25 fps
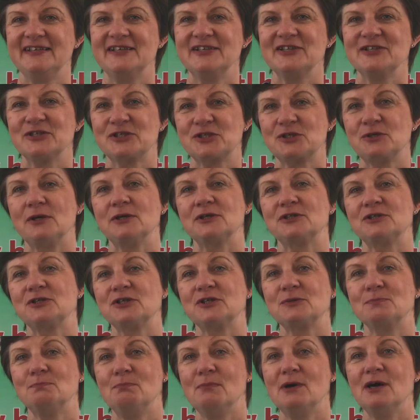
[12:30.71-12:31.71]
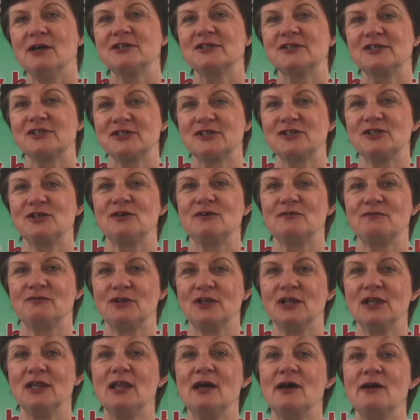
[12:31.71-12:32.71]
The structures must serve the
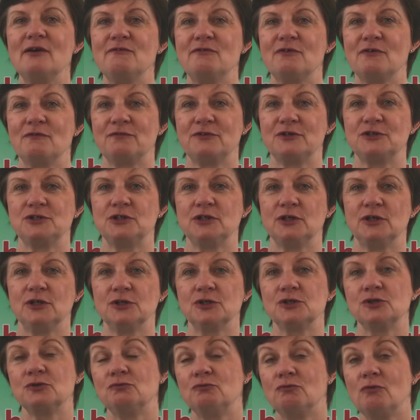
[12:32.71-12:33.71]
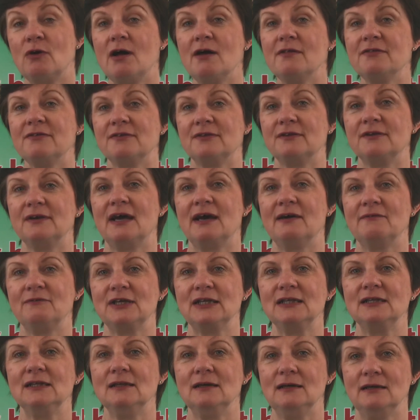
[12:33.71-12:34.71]
life of the church rather than
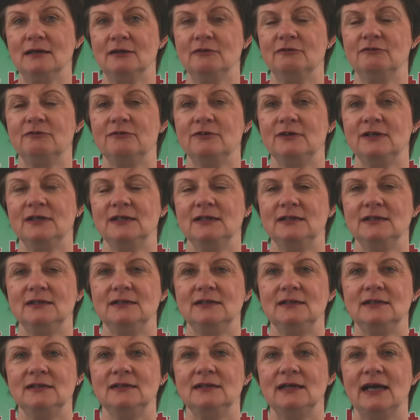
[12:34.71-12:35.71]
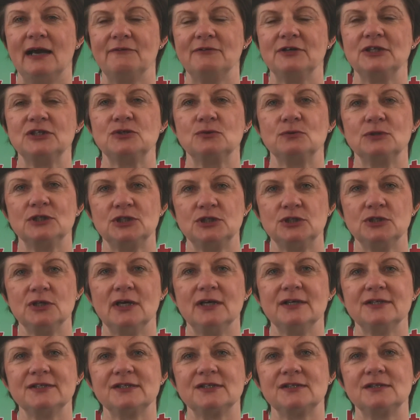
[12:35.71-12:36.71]
having life having to
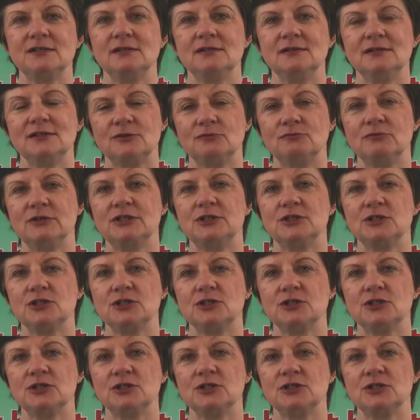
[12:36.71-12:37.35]
adjust to rigid